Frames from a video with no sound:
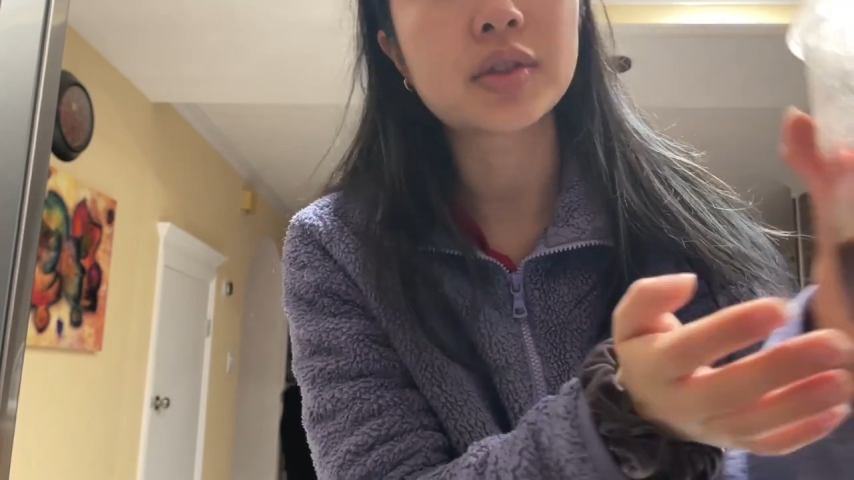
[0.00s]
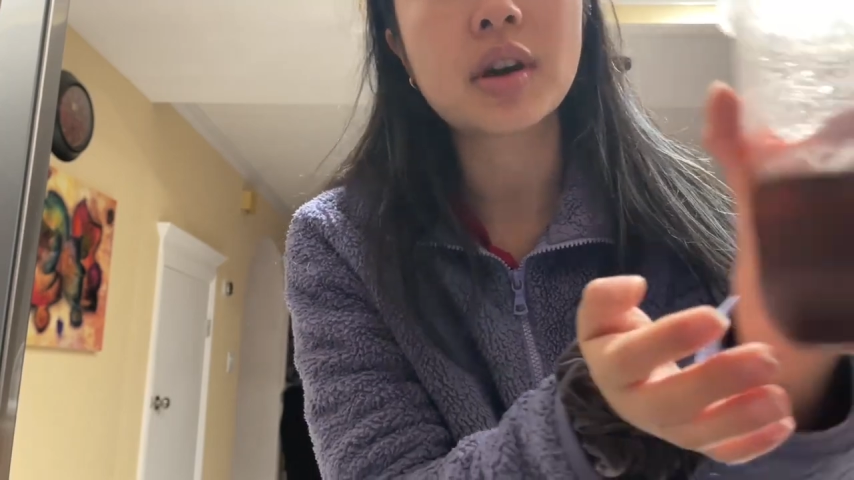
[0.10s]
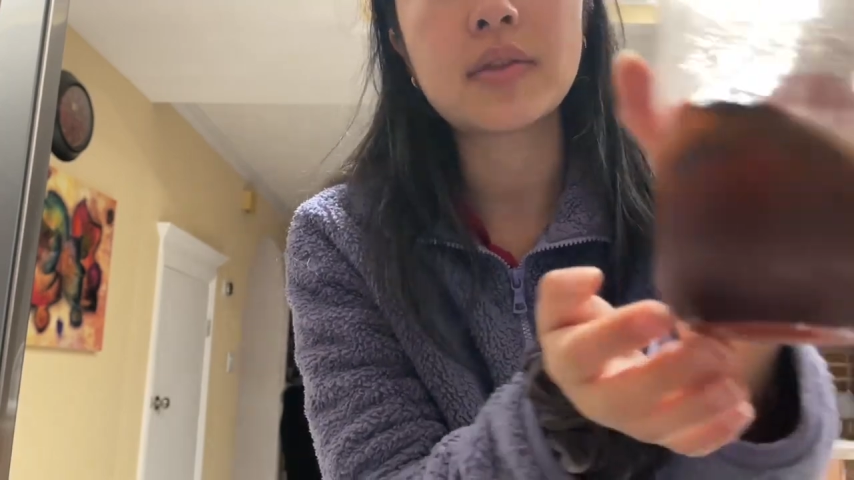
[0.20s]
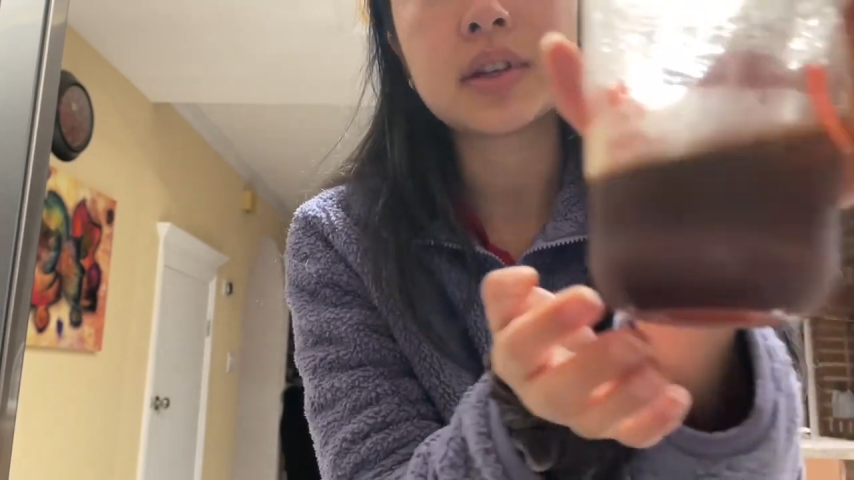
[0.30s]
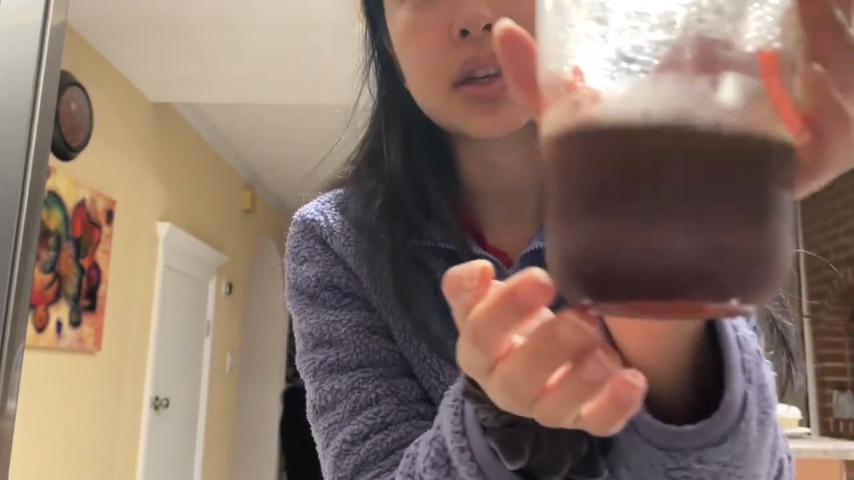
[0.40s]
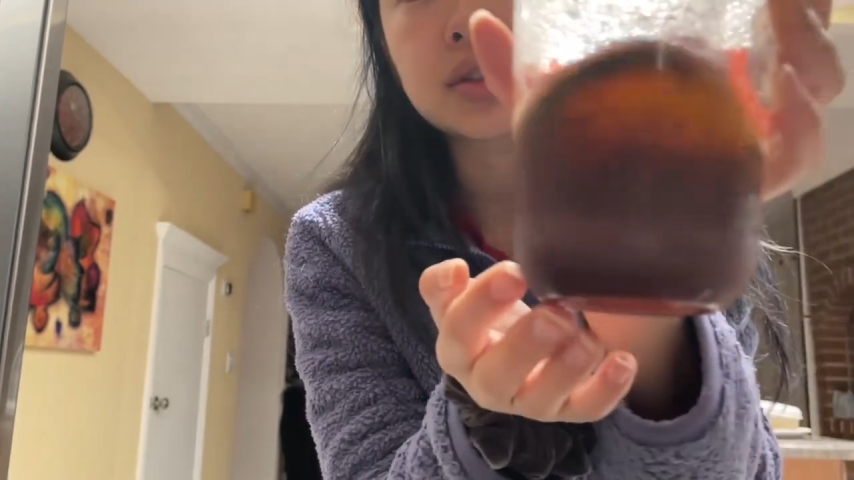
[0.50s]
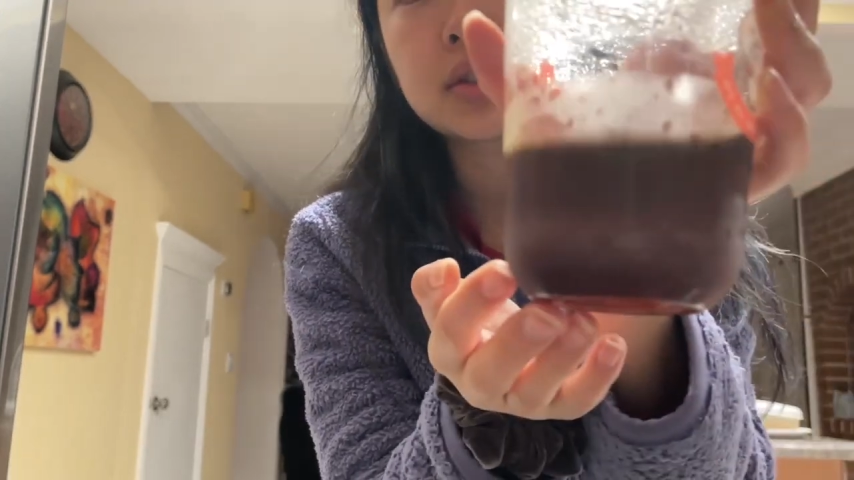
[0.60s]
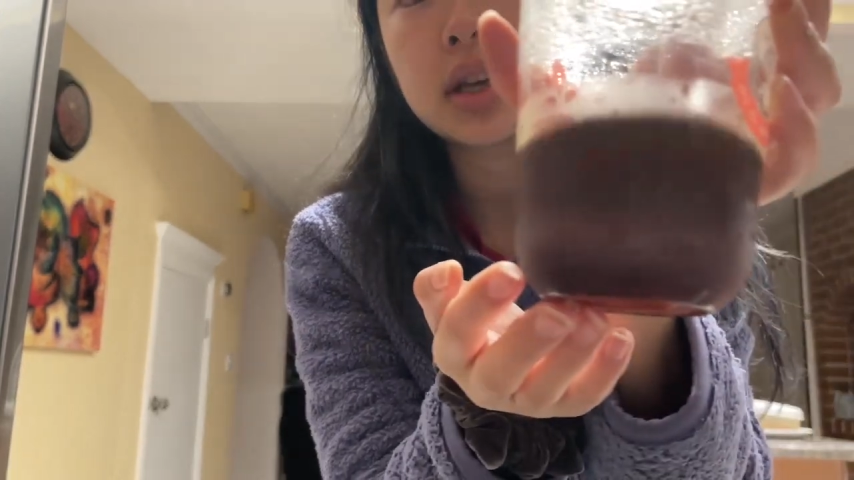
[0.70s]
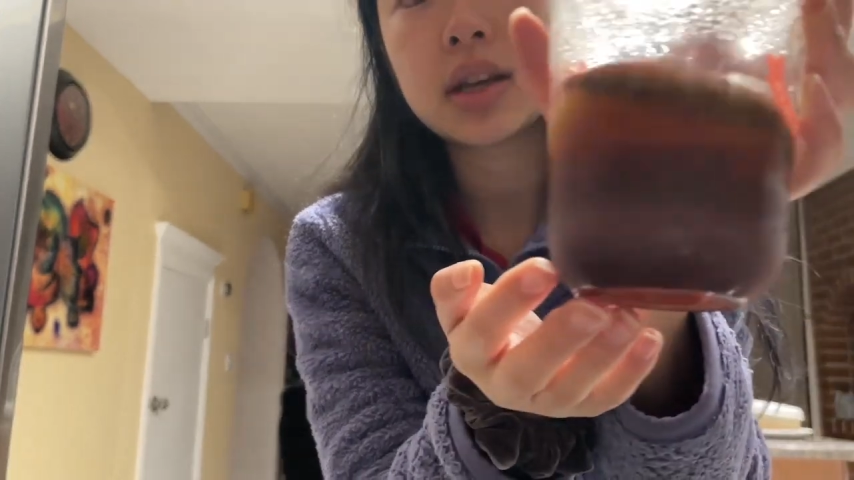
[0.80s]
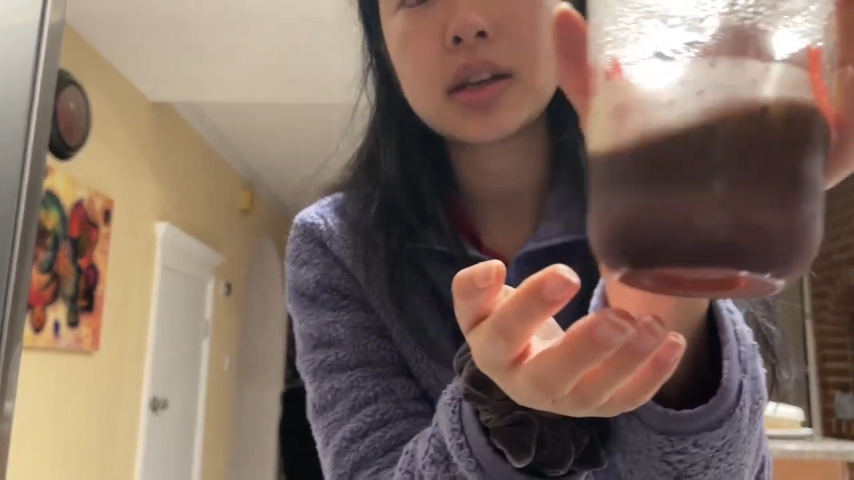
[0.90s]
coffee
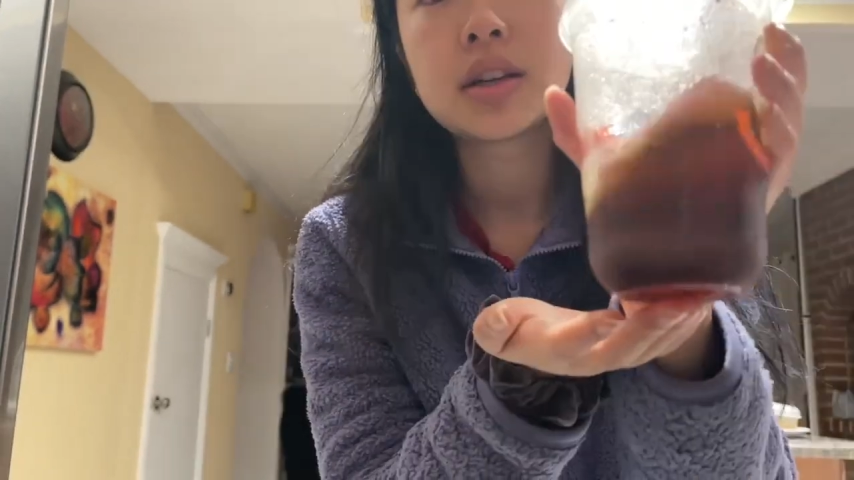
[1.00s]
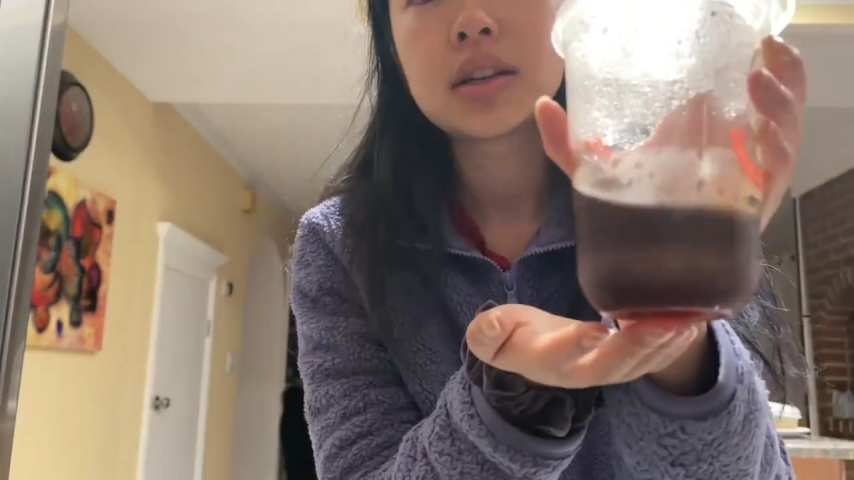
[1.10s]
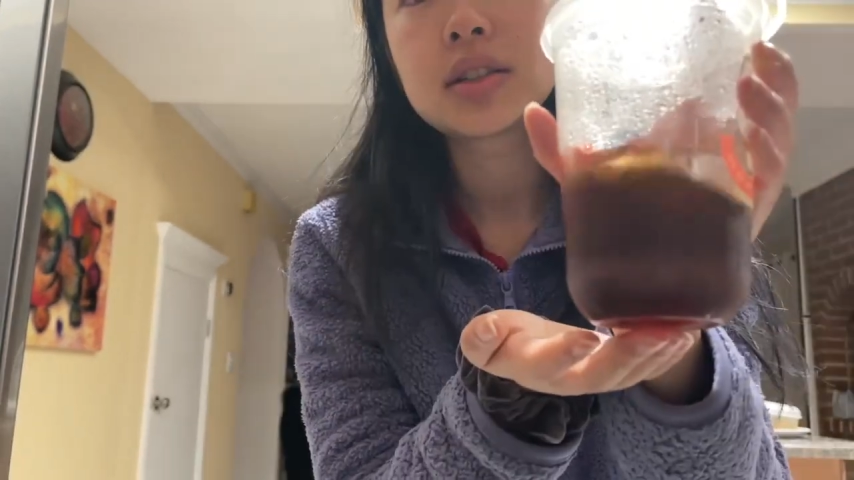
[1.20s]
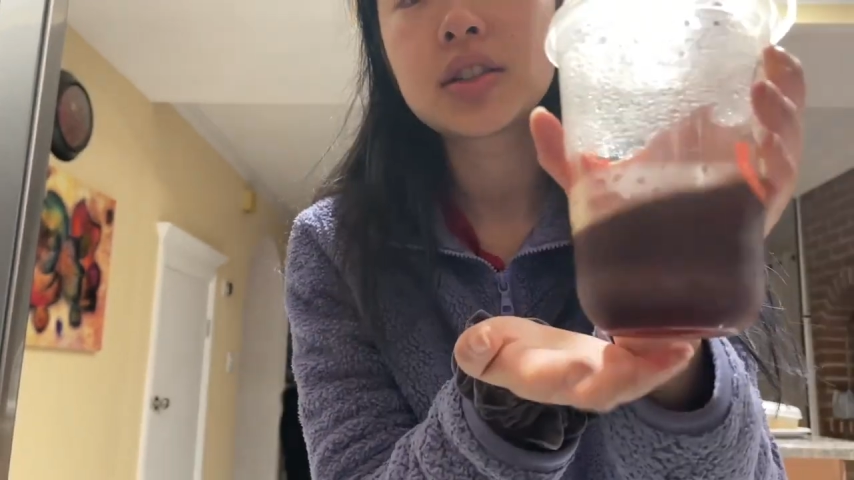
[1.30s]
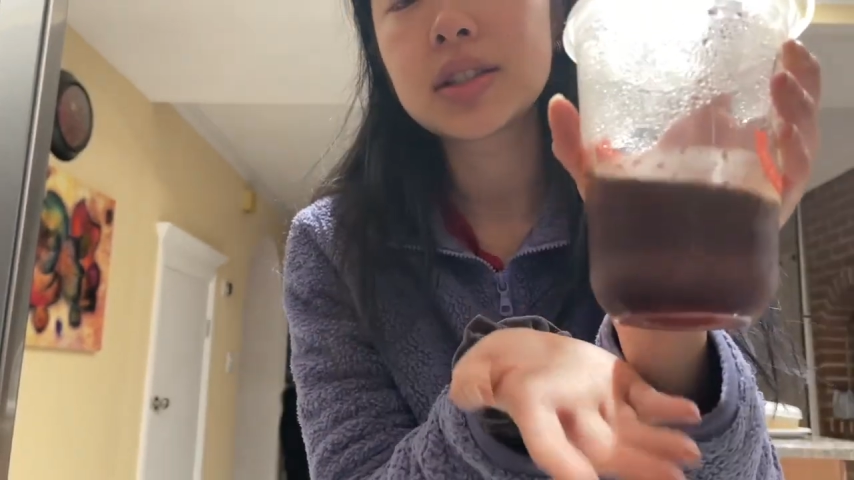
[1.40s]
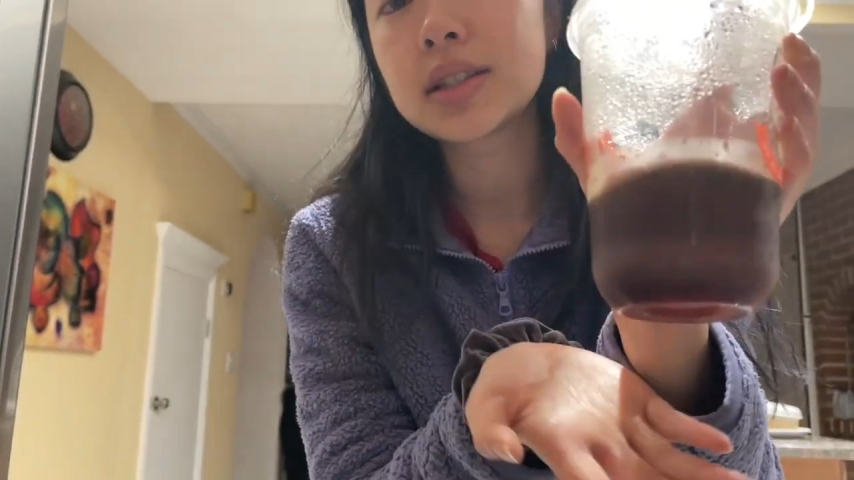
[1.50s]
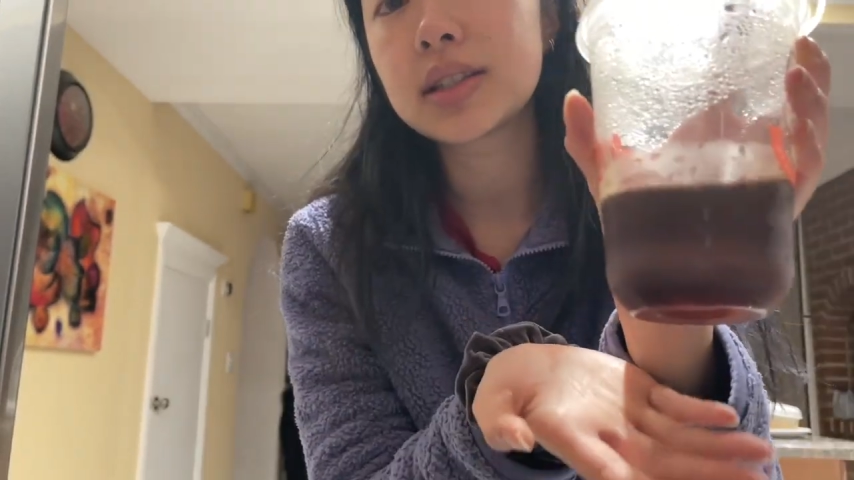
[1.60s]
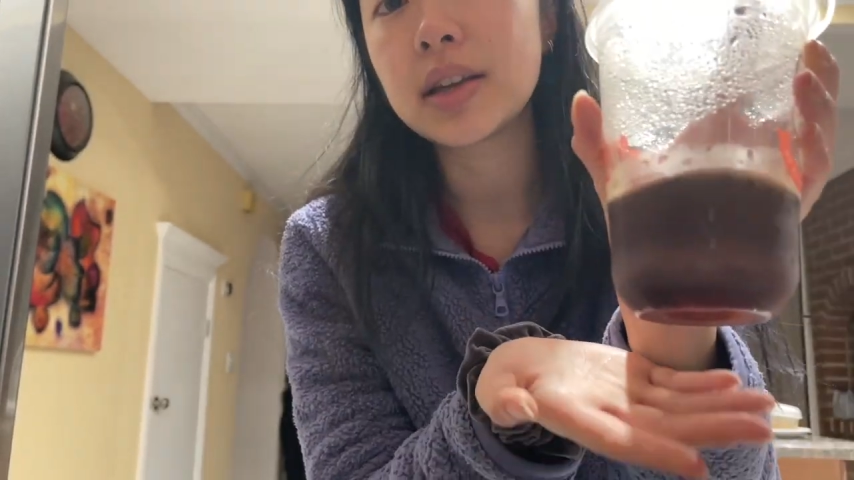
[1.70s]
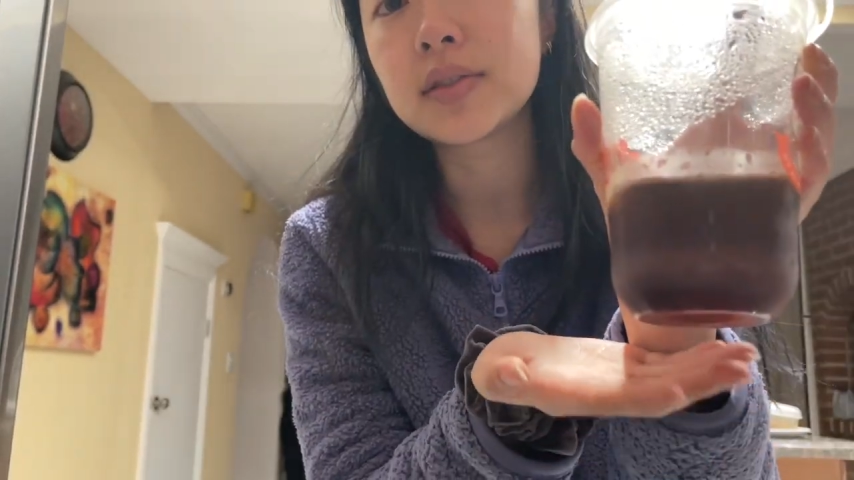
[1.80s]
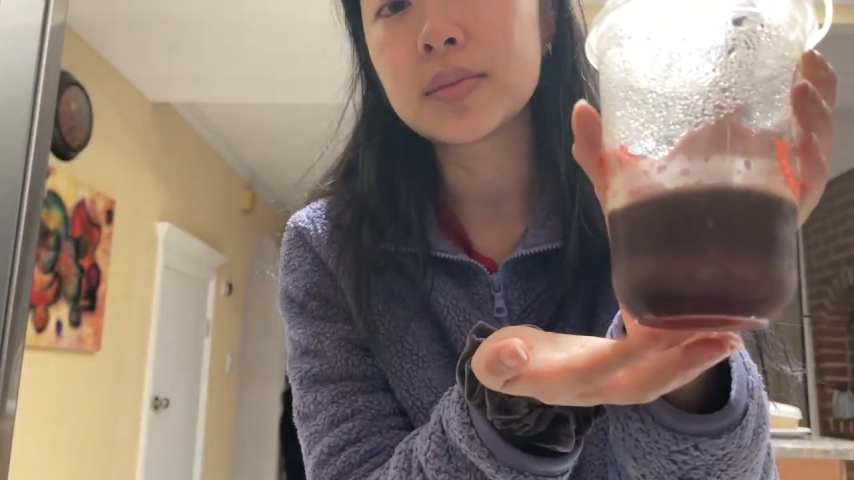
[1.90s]
yesterday just to
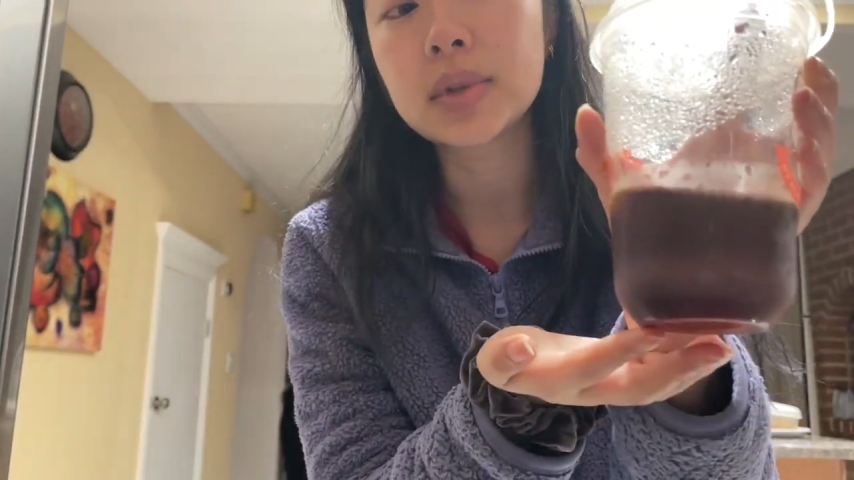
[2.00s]
save some